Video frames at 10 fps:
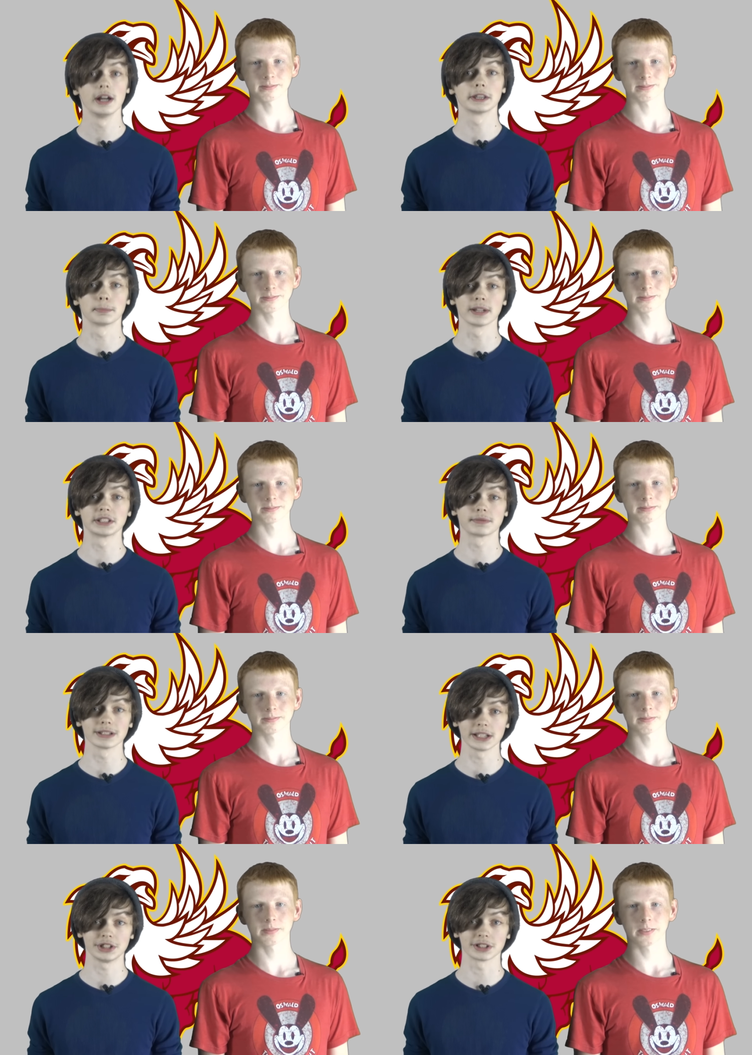Speaker 1: the Pledge of
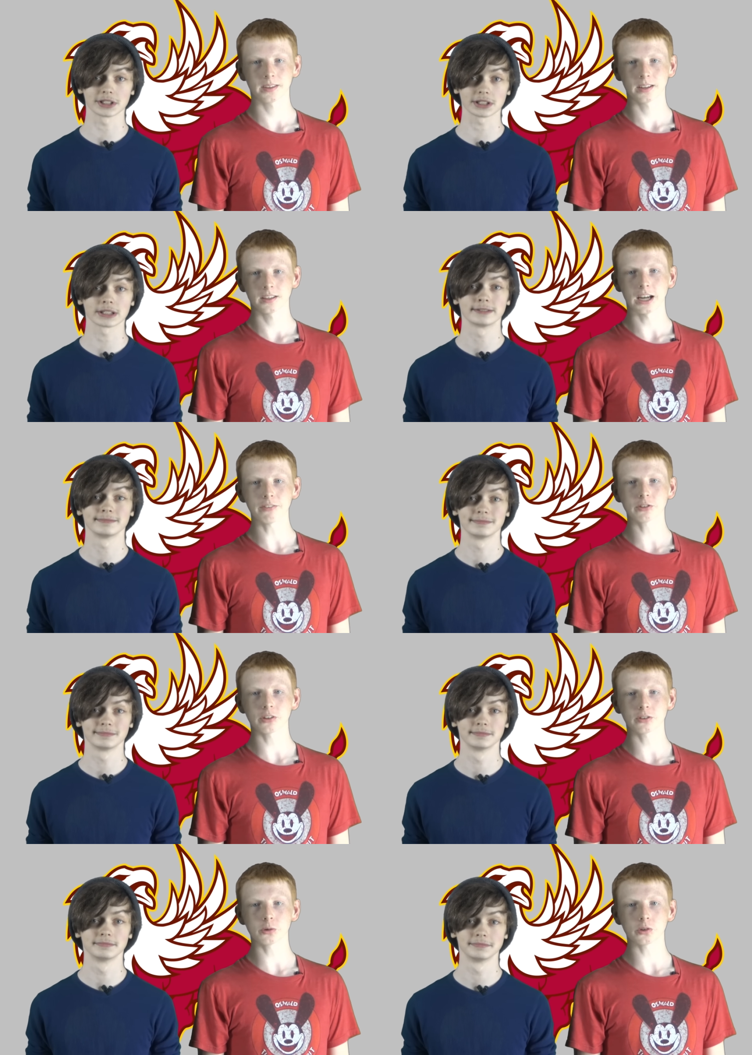Allegiance.
Speaker 2: After the
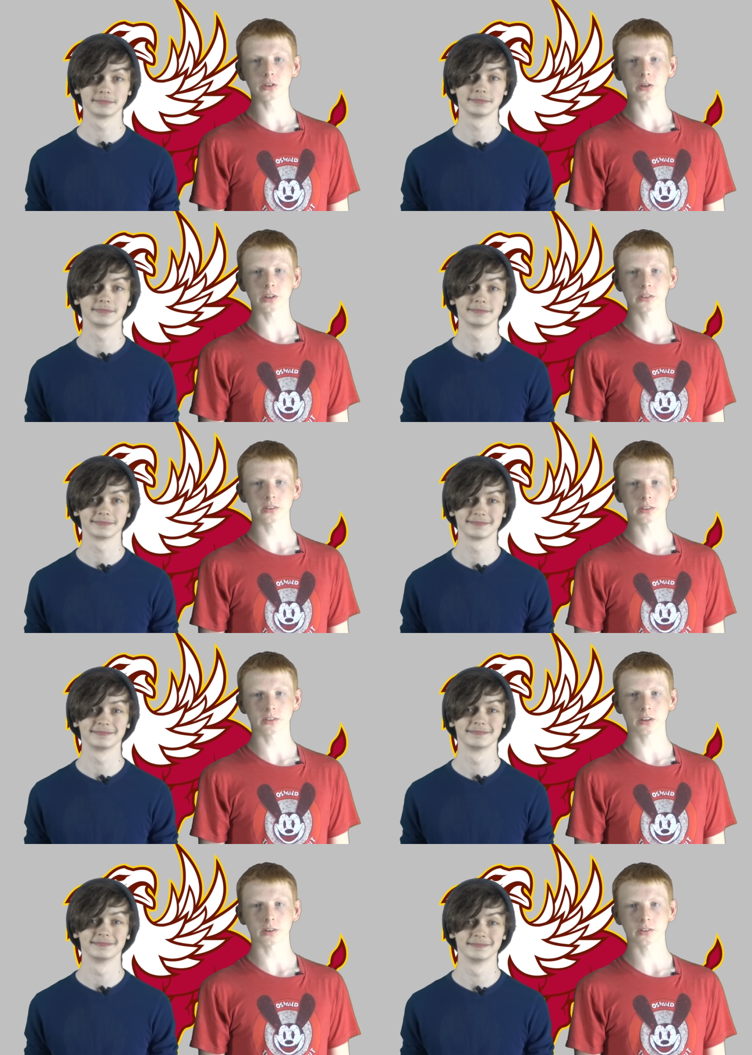schools told us to
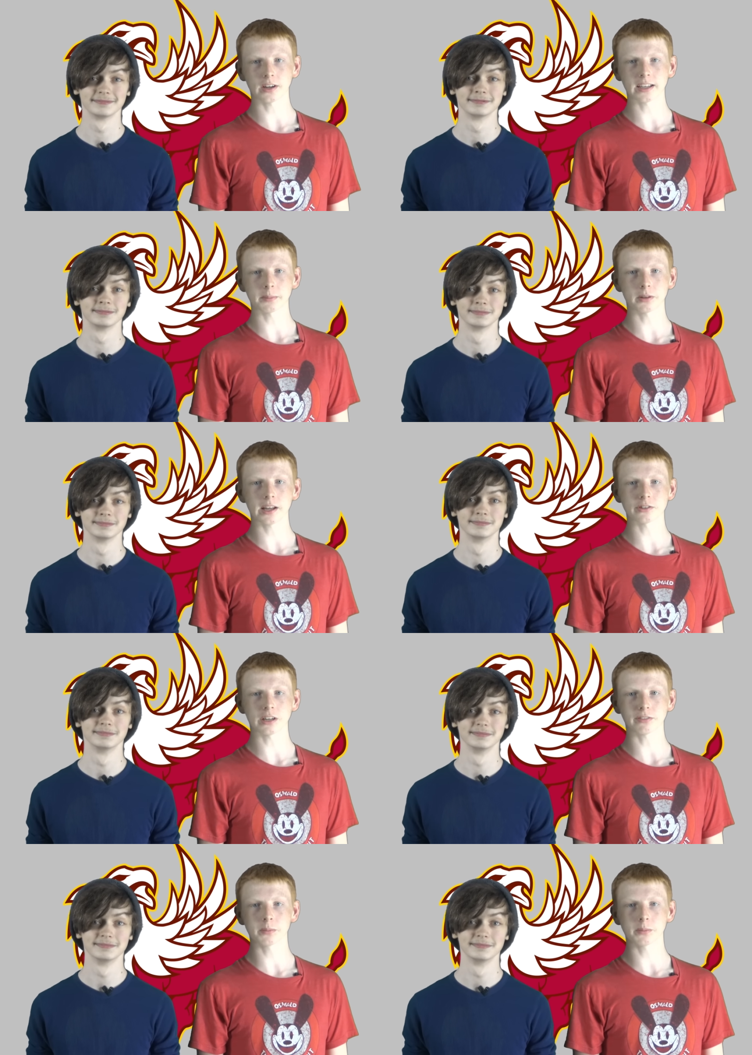start reciting the pledge every